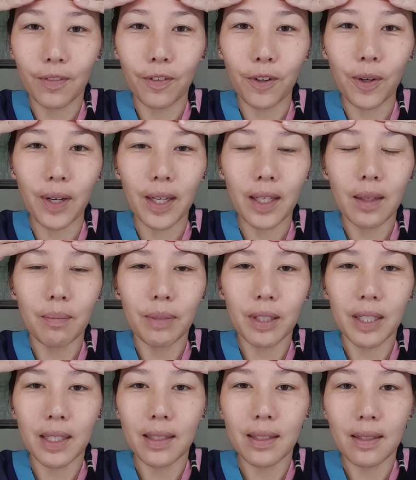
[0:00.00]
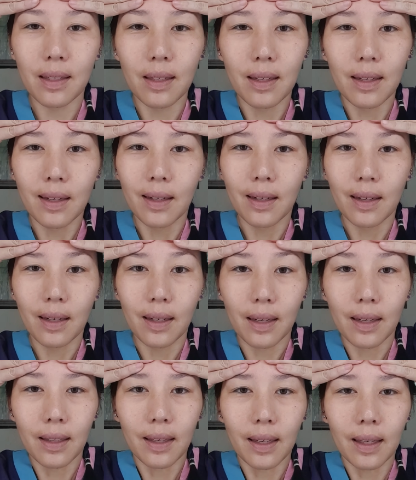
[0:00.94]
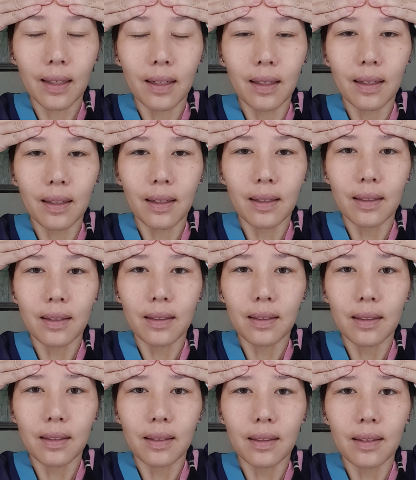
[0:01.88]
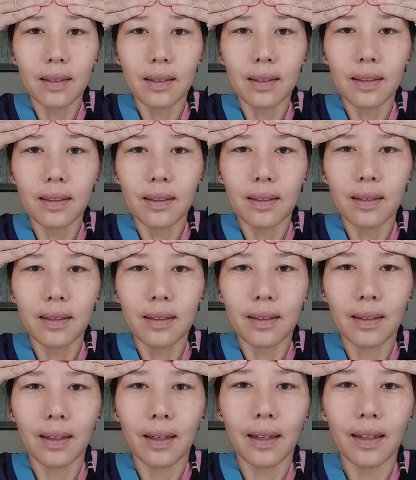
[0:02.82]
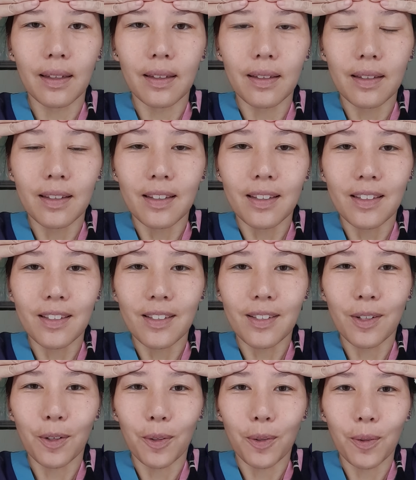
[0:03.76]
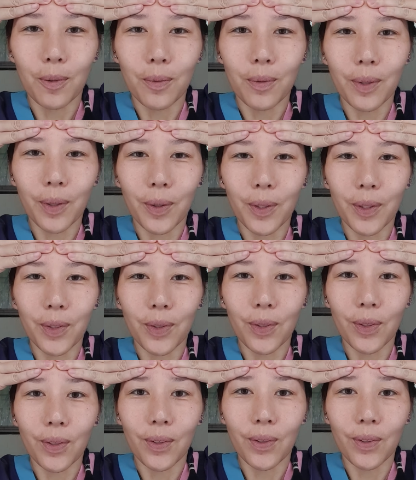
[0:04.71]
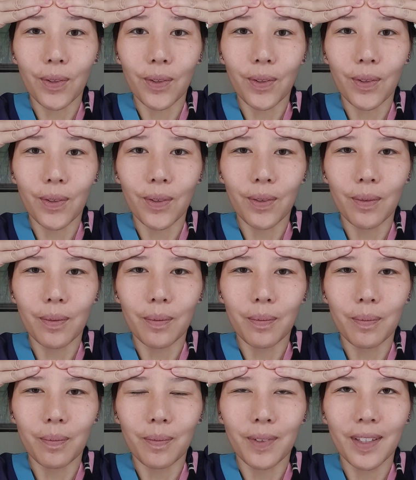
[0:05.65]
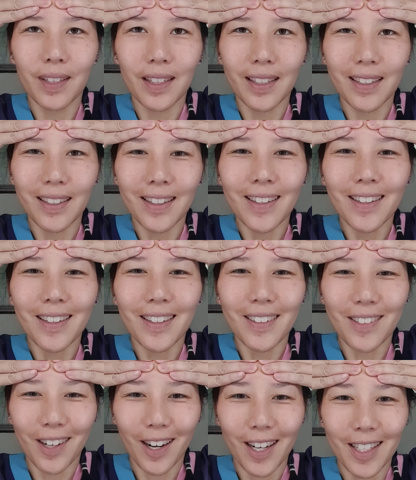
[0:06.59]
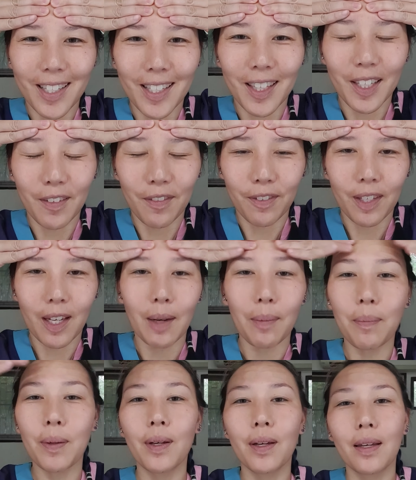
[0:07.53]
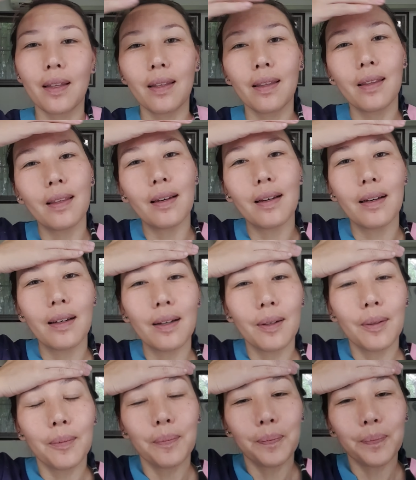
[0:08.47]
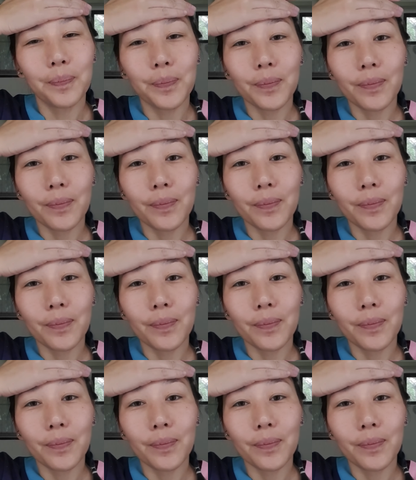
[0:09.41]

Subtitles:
forehead in place, and then, okay, so we're going to try to lift up the